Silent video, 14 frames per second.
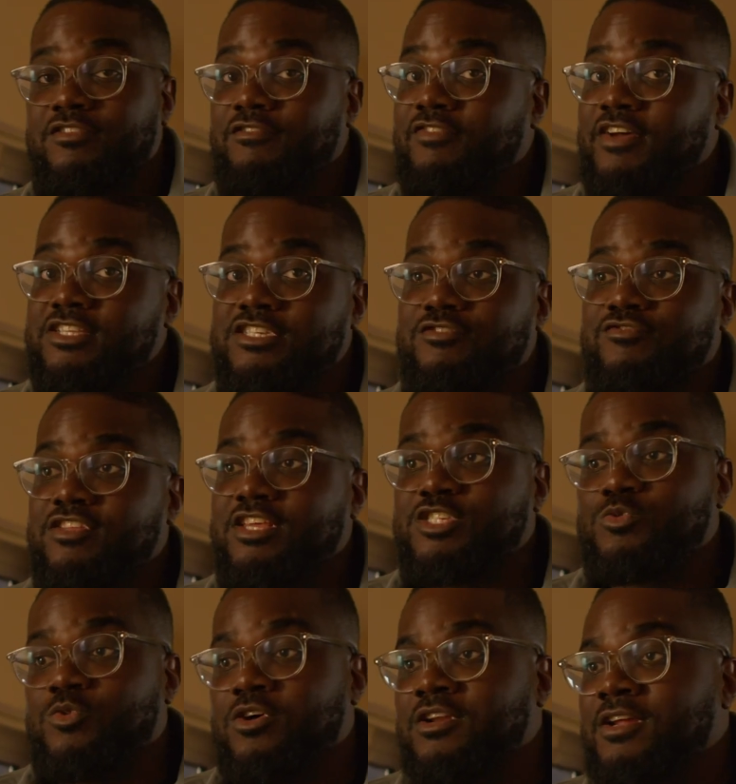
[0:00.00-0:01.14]
for the fences for
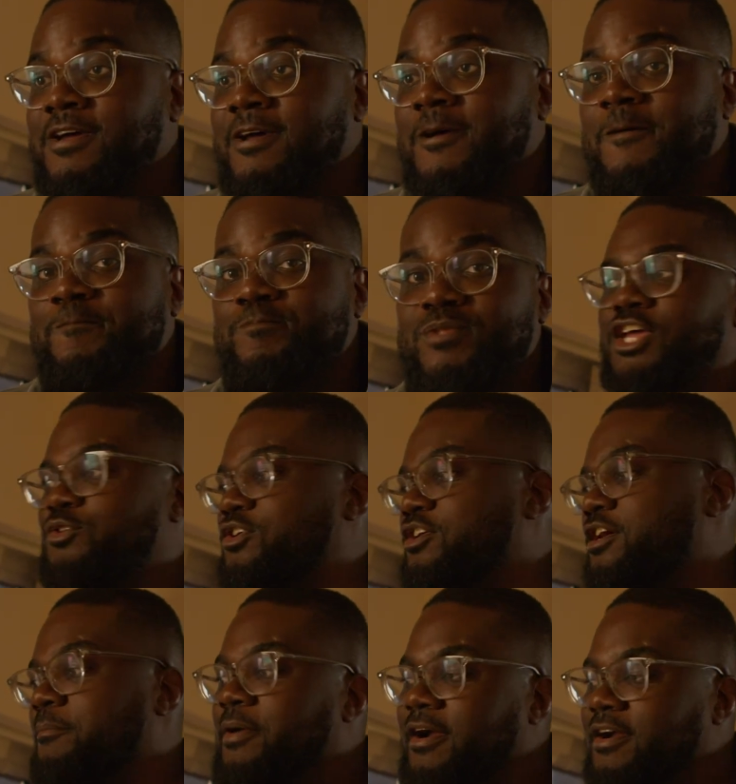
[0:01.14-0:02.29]
this one. You can
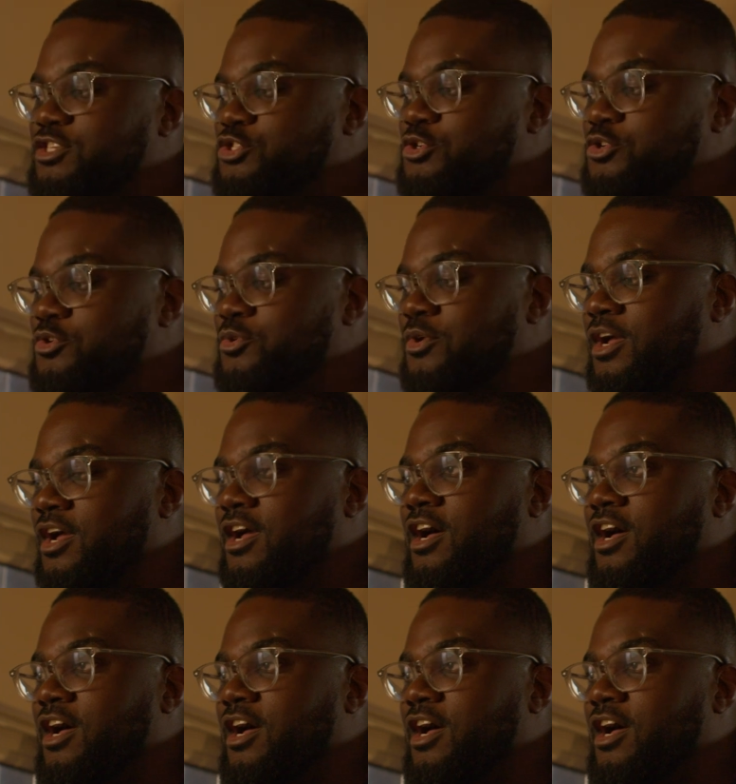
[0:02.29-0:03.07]
compare it to